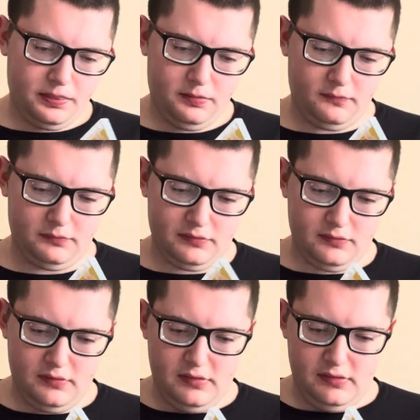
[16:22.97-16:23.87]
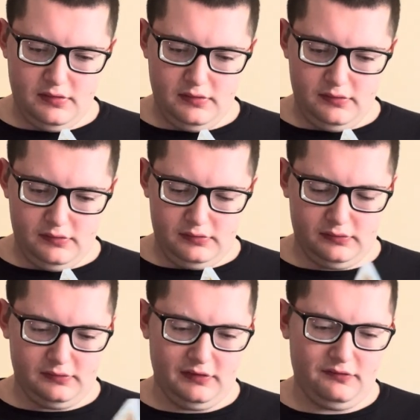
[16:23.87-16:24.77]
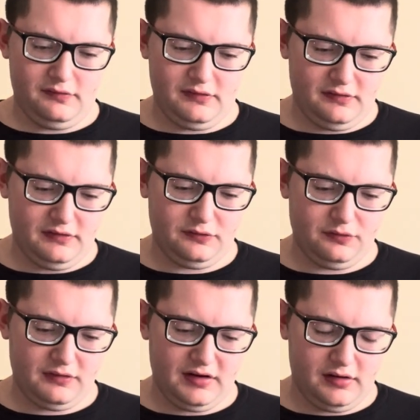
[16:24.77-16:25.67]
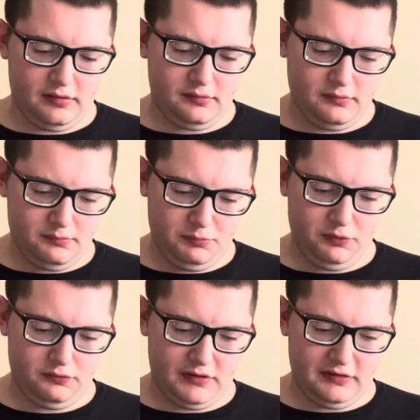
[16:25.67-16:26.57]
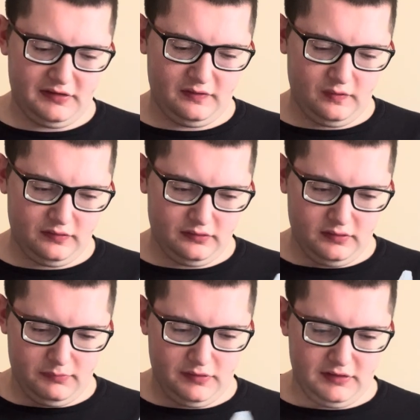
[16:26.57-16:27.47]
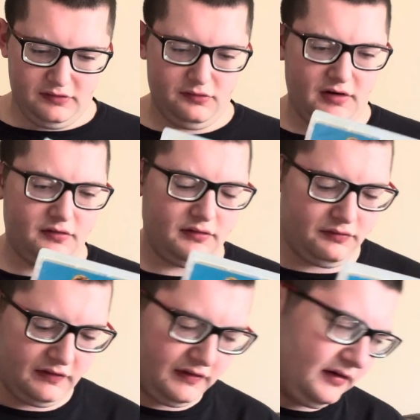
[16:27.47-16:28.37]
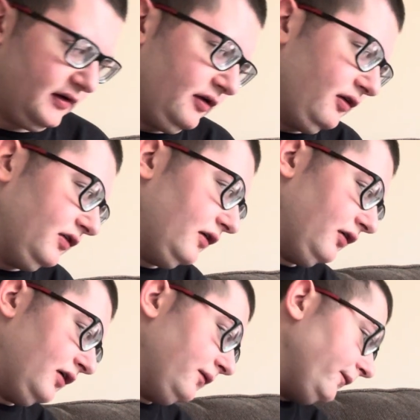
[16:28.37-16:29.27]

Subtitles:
Oops. The disc was kind of moving. I like this to be like straight and stuff like that. Anyways, there we go.